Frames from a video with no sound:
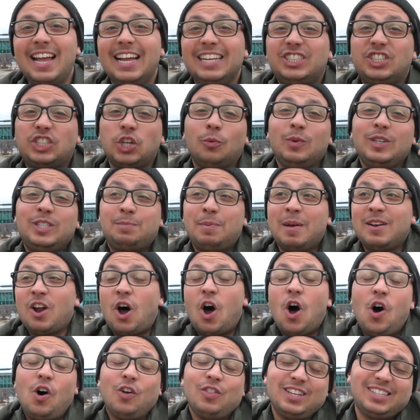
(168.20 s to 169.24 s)
And so we spend
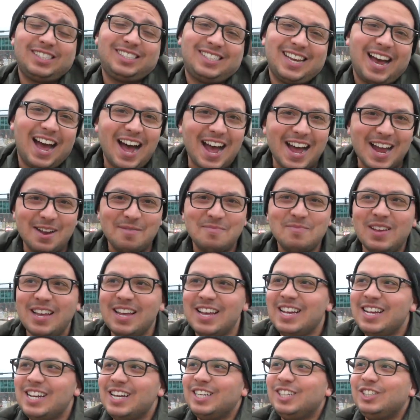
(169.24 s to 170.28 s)
all this time
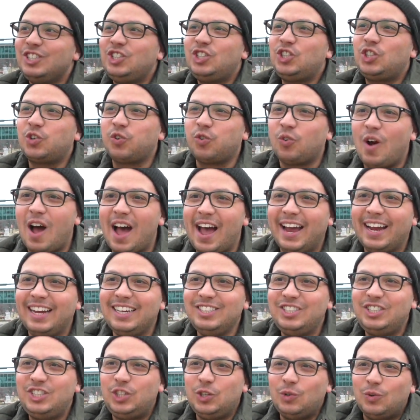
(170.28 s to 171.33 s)

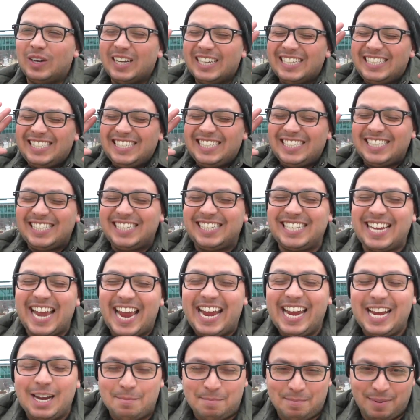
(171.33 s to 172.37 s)
trying to
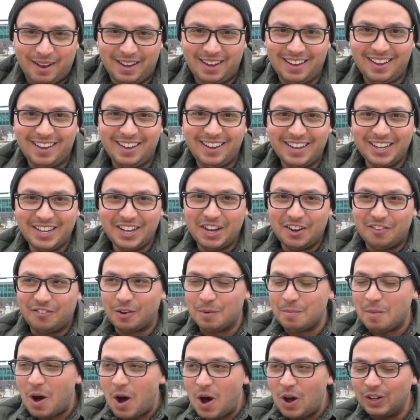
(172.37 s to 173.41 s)
escape
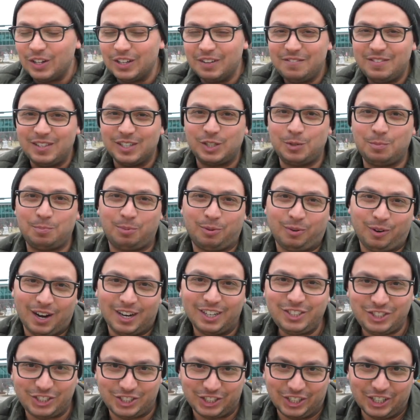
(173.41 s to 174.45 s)
from all of this
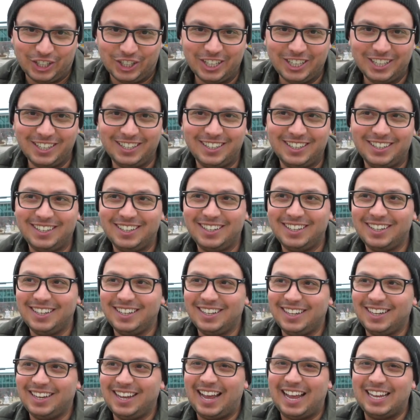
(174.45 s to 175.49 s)
pressure.
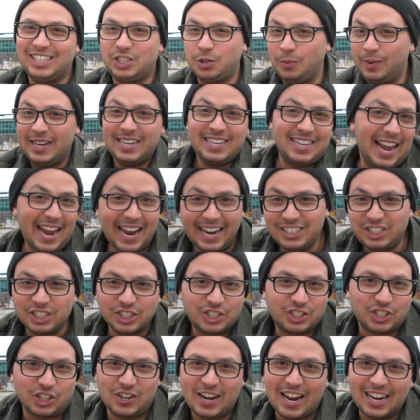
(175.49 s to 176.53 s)
And so we engage
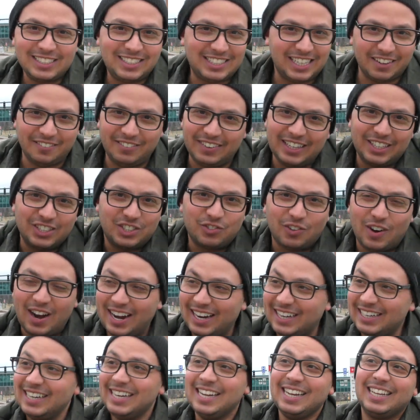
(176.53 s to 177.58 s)
in certain activities,
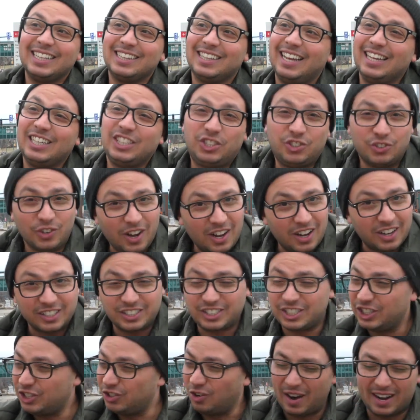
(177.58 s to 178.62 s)
right? Like
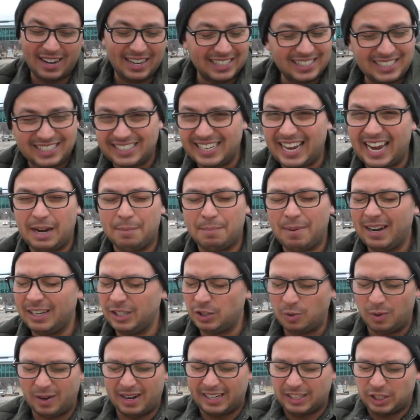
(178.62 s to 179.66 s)
drugs, to try and escape. I
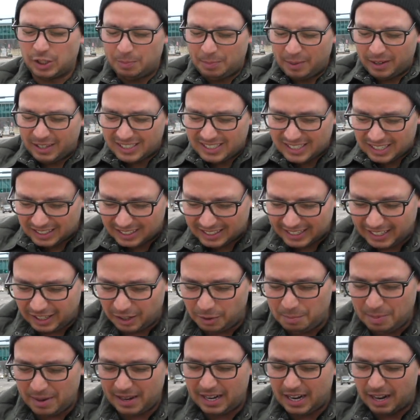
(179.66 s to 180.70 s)
just want to experience a
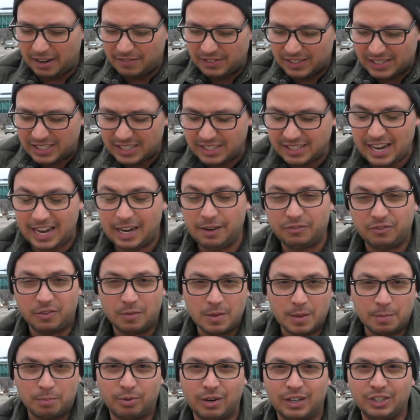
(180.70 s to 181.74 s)
little bit of escape
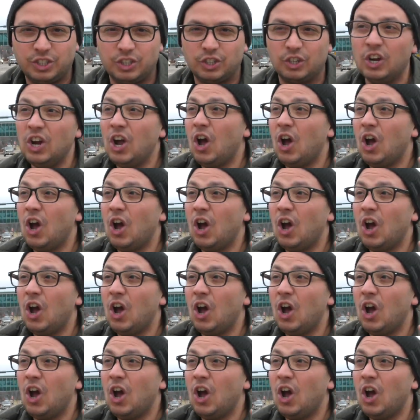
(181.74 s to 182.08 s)
from the pressure,